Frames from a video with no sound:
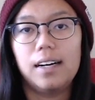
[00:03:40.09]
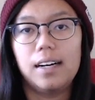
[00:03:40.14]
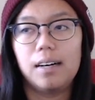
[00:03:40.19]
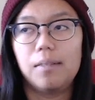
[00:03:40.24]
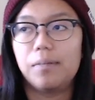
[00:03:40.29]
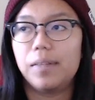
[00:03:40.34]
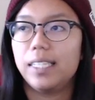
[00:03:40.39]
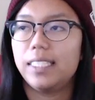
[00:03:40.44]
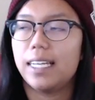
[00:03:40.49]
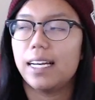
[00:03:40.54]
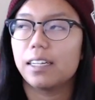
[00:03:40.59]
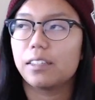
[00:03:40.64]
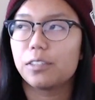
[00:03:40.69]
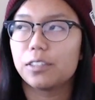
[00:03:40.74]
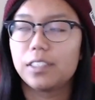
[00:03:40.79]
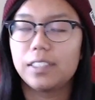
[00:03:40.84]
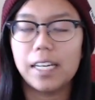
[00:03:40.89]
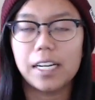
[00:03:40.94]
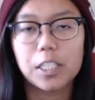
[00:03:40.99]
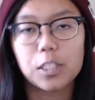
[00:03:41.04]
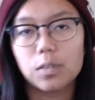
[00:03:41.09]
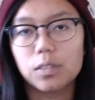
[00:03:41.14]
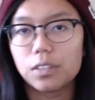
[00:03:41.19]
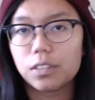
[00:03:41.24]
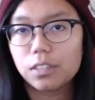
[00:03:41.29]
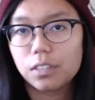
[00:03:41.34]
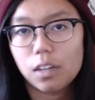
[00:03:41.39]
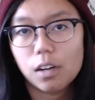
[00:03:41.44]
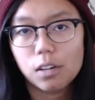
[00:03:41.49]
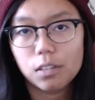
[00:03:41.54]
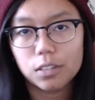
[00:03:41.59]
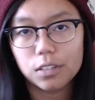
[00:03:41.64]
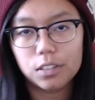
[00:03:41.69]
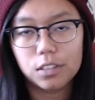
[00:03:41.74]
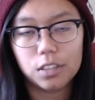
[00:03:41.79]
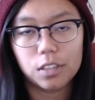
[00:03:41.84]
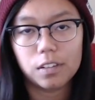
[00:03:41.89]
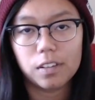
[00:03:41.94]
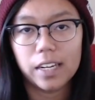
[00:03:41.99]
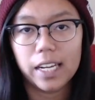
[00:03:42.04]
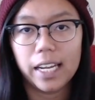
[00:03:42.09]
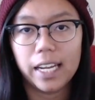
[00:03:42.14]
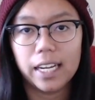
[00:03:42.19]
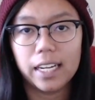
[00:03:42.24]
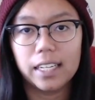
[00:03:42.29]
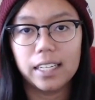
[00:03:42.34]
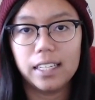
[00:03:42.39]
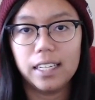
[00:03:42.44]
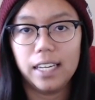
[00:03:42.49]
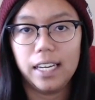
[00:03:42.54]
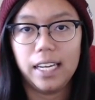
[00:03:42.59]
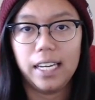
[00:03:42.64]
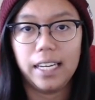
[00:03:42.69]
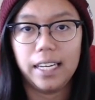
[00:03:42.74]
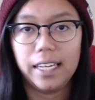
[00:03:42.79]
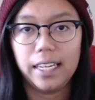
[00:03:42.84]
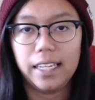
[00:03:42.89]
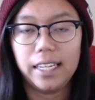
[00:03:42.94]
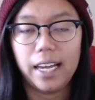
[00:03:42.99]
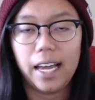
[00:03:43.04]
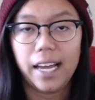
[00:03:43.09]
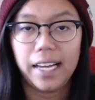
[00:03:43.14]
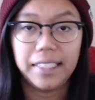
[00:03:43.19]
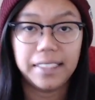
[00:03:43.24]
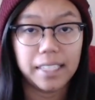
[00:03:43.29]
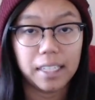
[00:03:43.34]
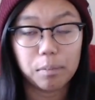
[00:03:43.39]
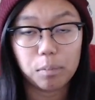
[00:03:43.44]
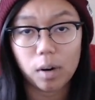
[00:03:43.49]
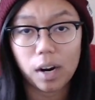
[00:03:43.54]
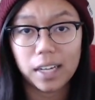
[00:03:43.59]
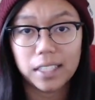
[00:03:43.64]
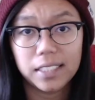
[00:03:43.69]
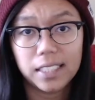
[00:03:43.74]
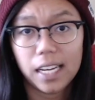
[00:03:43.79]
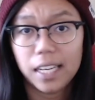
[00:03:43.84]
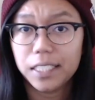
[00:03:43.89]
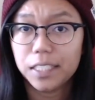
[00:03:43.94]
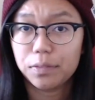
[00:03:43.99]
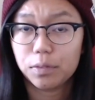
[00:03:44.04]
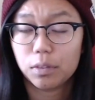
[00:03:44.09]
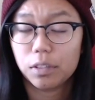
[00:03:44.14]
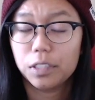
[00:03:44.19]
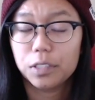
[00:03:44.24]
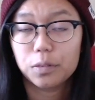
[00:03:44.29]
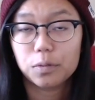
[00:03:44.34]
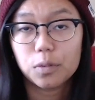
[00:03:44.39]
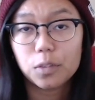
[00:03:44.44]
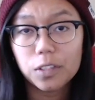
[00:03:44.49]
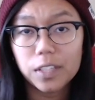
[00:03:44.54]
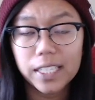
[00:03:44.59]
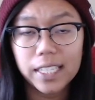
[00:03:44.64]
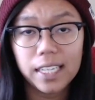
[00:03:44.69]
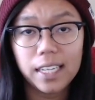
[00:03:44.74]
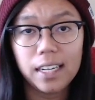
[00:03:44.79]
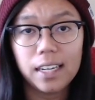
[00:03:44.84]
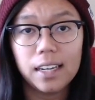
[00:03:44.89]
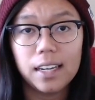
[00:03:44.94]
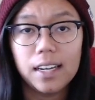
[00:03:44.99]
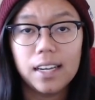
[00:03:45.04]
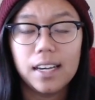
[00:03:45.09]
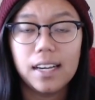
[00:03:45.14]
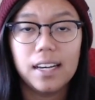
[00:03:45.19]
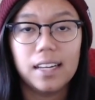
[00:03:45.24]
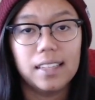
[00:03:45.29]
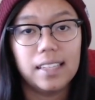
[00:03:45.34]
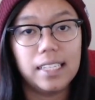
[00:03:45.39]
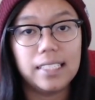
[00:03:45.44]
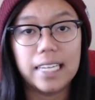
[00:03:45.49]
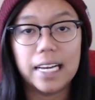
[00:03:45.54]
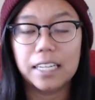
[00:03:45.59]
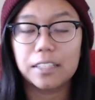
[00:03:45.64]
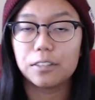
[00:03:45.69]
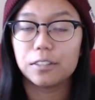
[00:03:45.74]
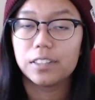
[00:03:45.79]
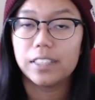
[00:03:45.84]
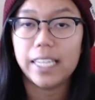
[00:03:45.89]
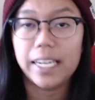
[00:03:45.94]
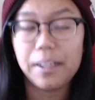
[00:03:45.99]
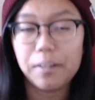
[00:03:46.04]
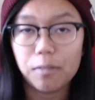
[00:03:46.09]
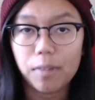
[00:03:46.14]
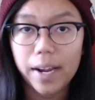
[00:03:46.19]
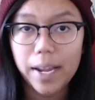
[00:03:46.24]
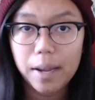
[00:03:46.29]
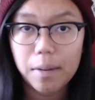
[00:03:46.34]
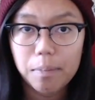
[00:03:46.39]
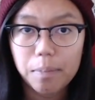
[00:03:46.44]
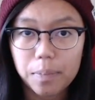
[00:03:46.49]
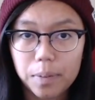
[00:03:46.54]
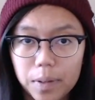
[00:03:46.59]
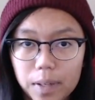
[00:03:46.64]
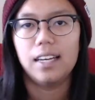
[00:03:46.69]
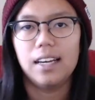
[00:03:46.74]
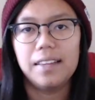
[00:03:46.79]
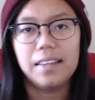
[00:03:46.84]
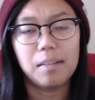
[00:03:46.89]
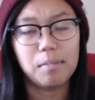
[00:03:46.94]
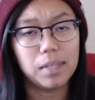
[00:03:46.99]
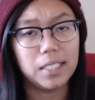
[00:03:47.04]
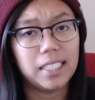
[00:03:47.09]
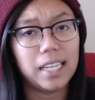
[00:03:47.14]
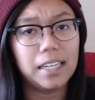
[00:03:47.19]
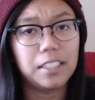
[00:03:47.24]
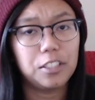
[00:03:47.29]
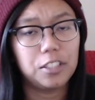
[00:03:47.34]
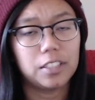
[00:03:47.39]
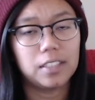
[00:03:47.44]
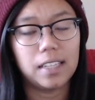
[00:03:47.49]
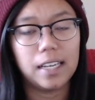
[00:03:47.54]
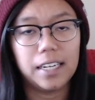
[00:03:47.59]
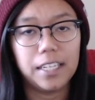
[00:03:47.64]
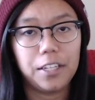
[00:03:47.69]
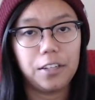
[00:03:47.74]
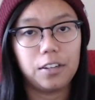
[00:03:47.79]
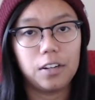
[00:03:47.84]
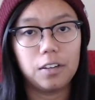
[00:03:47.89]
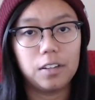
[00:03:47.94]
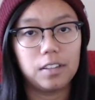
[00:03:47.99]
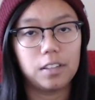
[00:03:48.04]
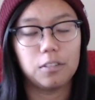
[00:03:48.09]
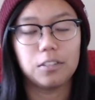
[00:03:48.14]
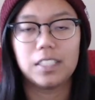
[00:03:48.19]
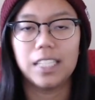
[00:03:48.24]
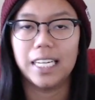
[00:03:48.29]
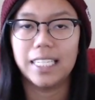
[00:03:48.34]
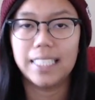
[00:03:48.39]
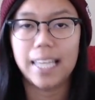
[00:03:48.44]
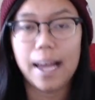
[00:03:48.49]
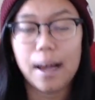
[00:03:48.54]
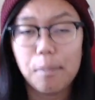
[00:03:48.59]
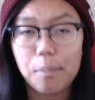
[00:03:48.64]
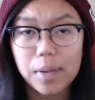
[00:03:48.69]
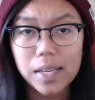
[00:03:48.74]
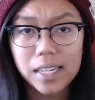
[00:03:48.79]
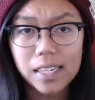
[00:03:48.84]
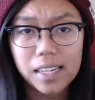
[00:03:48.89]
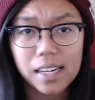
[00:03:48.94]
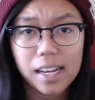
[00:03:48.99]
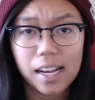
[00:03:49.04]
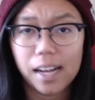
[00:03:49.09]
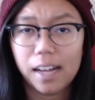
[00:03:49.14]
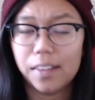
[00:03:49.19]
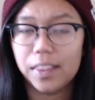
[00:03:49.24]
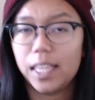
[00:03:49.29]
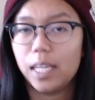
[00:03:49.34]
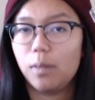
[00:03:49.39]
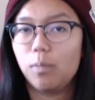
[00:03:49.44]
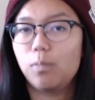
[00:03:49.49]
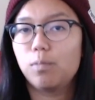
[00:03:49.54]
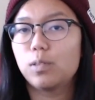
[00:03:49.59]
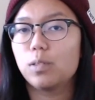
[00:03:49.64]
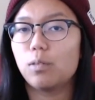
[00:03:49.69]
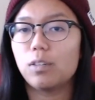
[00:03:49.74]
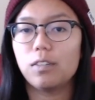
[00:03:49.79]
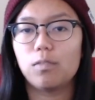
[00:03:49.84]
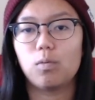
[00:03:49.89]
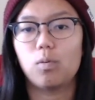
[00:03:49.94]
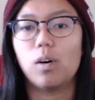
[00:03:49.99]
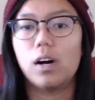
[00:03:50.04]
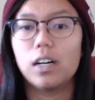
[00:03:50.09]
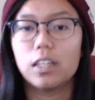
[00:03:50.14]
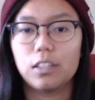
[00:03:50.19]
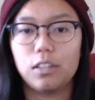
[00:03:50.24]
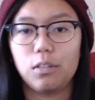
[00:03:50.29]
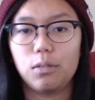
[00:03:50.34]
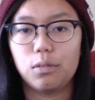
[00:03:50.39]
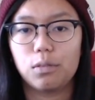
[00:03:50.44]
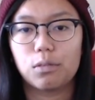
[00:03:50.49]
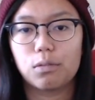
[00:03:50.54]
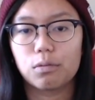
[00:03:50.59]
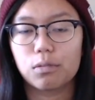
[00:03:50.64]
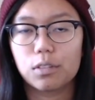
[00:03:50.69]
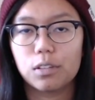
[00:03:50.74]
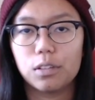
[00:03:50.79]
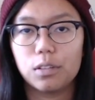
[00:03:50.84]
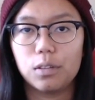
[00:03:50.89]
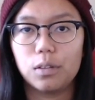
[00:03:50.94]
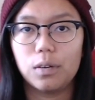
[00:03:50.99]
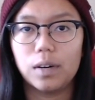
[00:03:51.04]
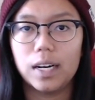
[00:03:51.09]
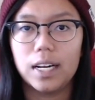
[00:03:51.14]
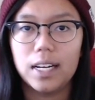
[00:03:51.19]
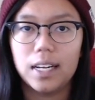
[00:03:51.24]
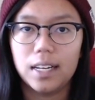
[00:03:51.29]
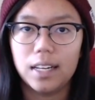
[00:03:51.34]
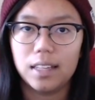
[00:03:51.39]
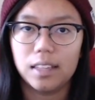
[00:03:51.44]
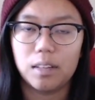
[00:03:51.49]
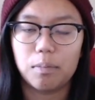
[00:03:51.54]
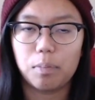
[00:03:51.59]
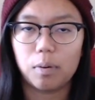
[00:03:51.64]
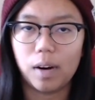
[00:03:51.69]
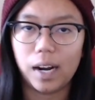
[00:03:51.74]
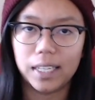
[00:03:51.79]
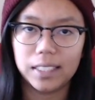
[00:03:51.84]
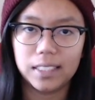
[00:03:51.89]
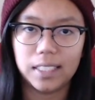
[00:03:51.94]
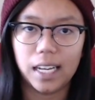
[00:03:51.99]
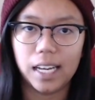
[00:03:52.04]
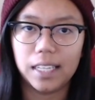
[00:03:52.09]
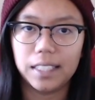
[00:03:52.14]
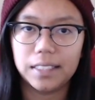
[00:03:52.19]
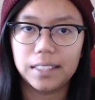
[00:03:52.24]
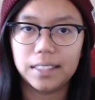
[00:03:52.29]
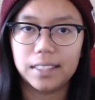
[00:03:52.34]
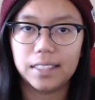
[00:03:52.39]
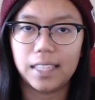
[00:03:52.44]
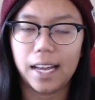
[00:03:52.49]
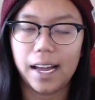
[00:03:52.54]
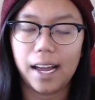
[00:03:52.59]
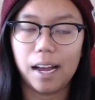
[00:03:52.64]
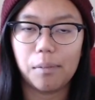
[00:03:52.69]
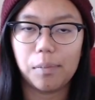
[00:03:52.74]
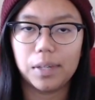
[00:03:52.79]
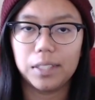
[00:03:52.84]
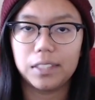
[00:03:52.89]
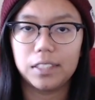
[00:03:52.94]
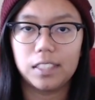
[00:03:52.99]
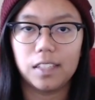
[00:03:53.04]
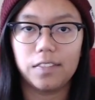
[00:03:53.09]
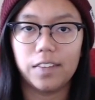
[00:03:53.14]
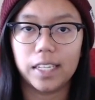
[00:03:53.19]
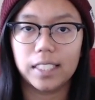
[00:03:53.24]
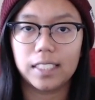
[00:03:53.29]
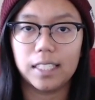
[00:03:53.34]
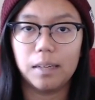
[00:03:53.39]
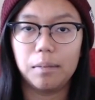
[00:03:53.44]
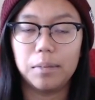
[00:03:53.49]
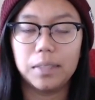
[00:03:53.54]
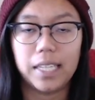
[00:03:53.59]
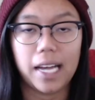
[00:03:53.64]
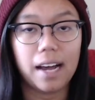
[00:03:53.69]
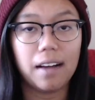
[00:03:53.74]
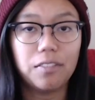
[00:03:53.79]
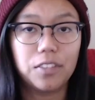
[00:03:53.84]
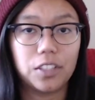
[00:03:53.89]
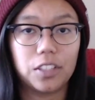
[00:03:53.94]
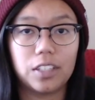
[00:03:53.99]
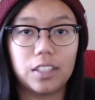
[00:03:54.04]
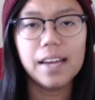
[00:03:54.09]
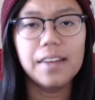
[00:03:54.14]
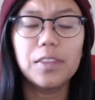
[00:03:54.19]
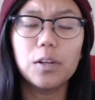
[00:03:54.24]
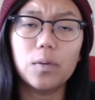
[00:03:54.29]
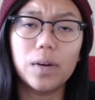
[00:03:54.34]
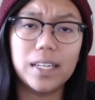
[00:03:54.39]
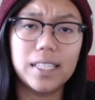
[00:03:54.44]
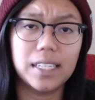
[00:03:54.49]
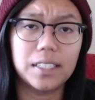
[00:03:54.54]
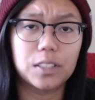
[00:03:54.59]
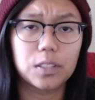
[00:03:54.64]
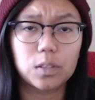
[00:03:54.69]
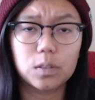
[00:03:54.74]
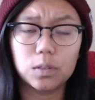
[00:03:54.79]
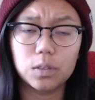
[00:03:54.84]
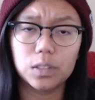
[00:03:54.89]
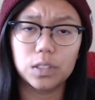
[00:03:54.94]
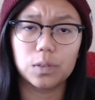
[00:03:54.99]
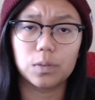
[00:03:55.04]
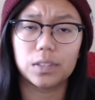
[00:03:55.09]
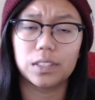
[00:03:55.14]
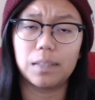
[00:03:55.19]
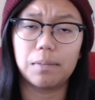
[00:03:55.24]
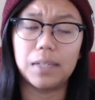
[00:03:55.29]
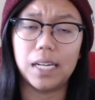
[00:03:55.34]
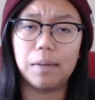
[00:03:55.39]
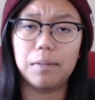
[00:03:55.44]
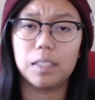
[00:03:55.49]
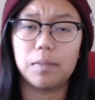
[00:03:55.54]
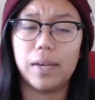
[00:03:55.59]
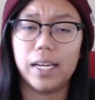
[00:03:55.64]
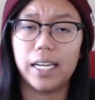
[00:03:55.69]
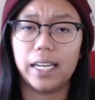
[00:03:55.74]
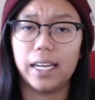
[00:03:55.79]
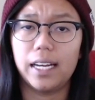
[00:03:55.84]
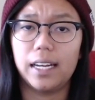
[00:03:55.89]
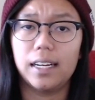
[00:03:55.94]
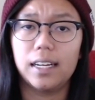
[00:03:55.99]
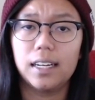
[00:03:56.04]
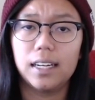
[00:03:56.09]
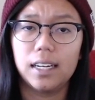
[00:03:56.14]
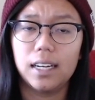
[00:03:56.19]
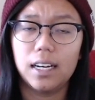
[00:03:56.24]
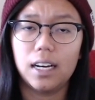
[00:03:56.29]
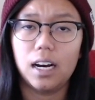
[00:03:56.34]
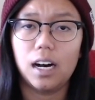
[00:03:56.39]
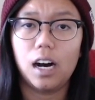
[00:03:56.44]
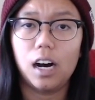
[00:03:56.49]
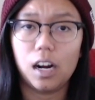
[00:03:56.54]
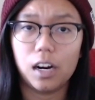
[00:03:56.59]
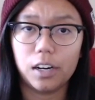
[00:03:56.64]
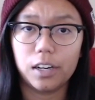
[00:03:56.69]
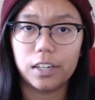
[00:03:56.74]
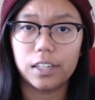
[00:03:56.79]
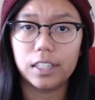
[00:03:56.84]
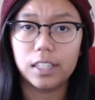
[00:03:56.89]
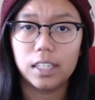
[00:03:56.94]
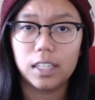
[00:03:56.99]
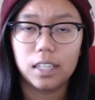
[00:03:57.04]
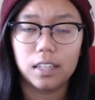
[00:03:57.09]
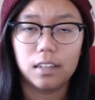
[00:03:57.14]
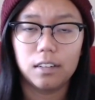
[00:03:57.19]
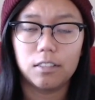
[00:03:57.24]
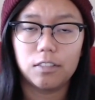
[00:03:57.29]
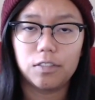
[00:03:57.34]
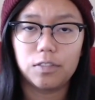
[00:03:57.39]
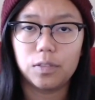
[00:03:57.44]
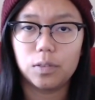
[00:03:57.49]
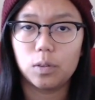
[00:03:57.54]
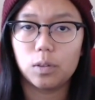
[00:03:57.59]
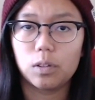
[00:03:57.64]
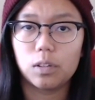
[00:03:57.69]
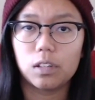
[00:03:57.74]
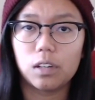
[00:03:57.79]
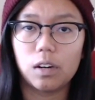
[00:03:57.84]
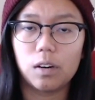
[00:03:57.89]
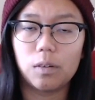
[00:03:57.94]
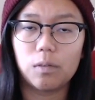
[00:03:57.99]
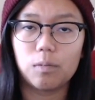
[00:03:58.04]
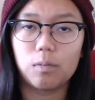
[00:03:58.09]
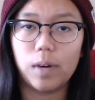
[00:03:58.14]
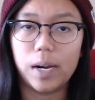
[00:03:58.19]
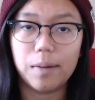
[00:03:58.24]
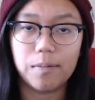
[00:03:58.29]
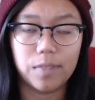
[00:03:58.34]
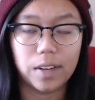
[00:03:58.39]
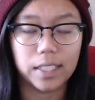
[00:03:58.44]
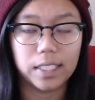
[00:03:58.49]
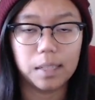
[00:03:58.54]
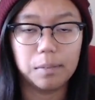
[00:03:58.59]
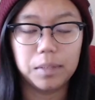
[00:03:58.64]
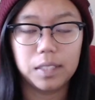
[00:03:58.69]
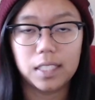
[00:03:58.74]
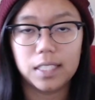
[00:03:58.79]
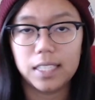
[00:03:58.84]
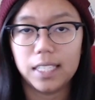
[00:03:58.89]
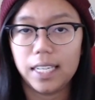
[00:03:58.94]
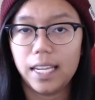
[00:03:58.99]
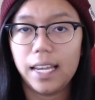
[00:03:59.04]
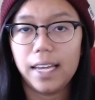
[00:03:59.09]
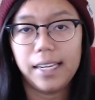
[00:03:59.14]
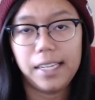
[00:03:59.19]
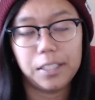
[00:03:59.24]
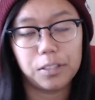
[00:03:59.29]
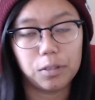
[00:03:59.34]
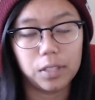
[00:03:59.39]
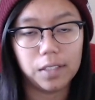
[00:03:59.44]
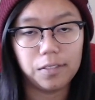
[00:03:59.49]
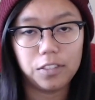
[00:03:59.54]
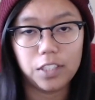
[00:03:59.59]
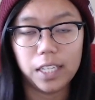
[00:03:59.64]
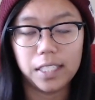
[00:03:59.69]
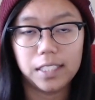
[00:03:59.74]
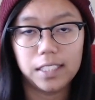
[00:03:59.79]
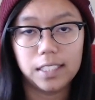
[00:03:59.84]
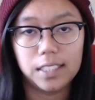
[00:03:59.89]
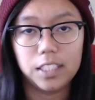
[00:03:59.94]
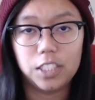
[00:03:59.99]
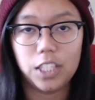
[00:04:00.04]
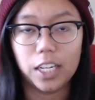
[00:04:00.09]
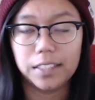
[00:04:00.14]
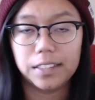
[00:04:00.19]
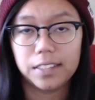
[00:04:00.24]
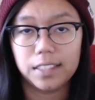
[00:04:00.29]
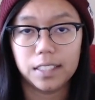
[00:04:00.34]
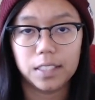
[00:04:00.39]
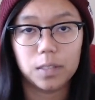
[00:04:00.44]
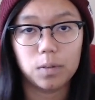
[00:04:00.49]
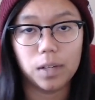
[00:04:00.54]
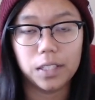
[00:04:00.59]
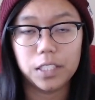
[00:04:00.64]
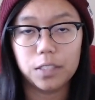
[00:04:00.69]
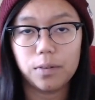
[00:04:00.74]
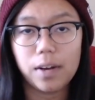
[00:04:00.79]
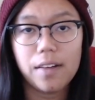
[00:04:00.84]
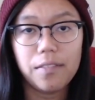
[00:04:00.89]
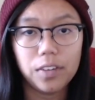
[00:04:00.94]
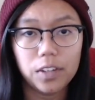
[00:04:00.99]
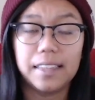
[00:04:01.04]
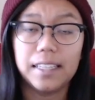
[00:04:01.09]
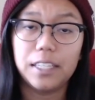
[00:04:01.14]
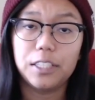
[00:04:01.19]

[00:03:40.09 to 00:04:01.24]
They tackle sexual assault during a hazing process for a sorority. They tackle date rape. And then besides just letting you know that those things happen, they sort of walk you through the process that happens to victims after. In the way that schools will sometimes make it hard for rape victims to see any sort of justice whatsoever.